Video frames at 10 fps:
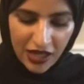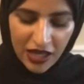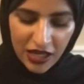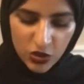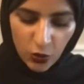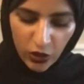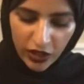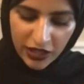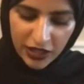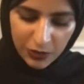His
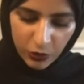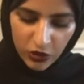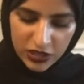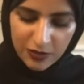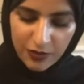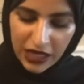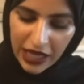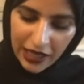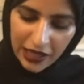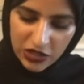work explores
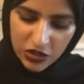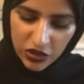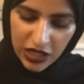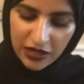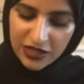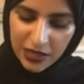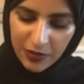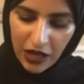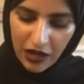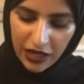media history,
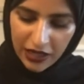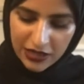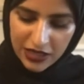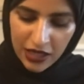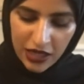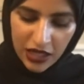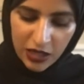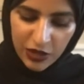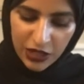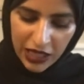semiotics,
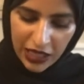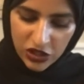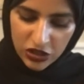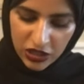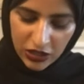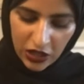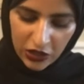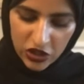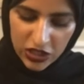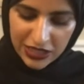communication
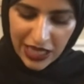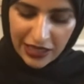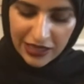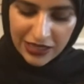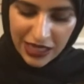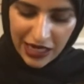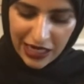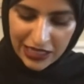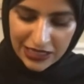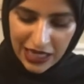technologies, and design
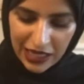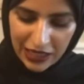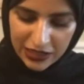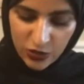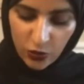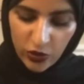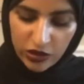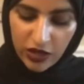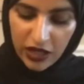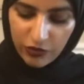aesthetics
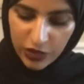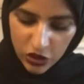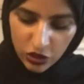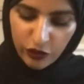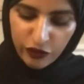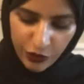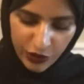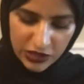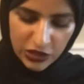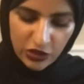with a regional
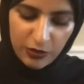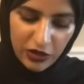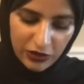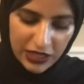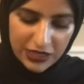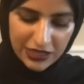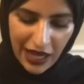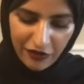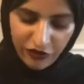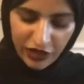focus on the Middle East and
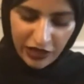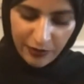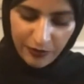Africa.